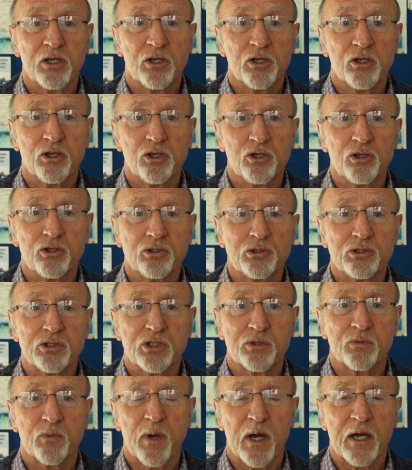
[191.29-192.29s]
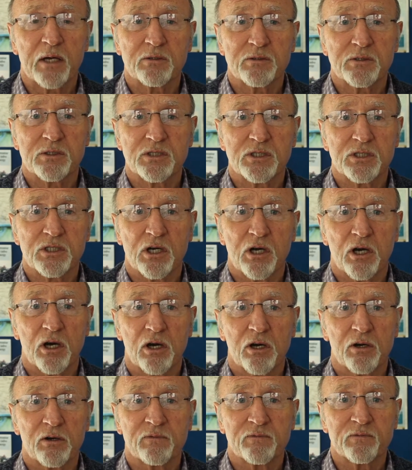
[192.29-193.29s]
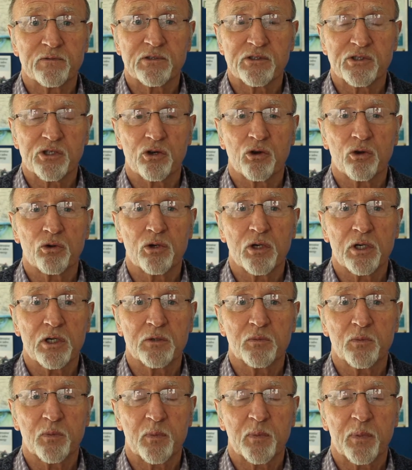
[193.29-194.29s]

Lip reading: huge amounts of solar